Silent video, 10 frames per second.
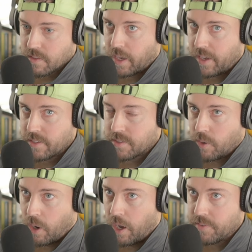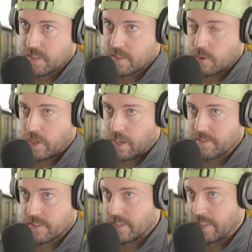Okay, so obviously you would have
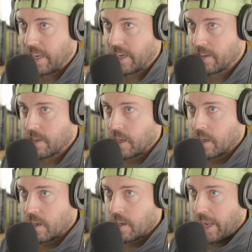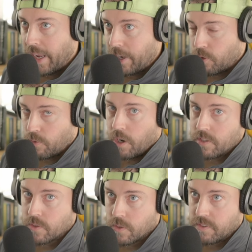a sedan a
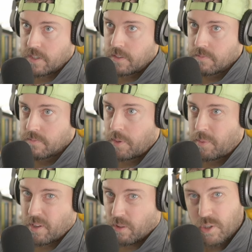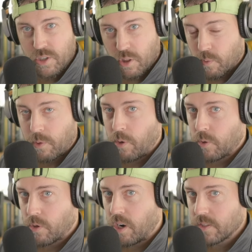crossover and maybe a larger three
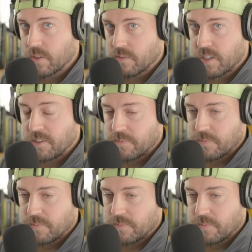row crossover.